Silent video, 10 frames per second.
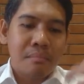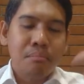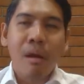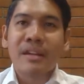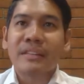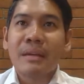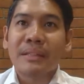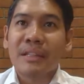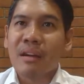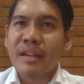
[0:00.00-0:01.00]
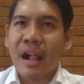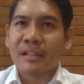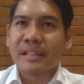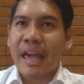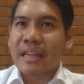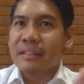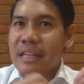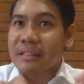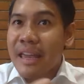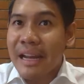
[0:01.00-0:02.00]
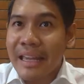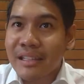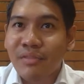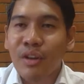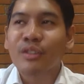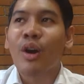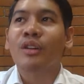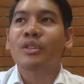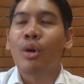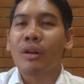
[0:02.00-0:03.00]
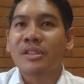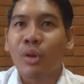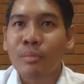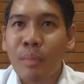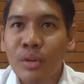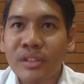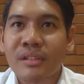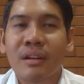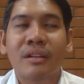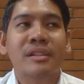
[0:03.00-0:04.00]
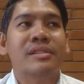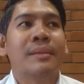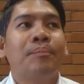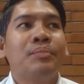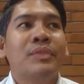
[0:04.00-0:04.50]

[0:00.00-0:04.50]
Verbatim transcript: marketing materials like detail aids for doctors or posters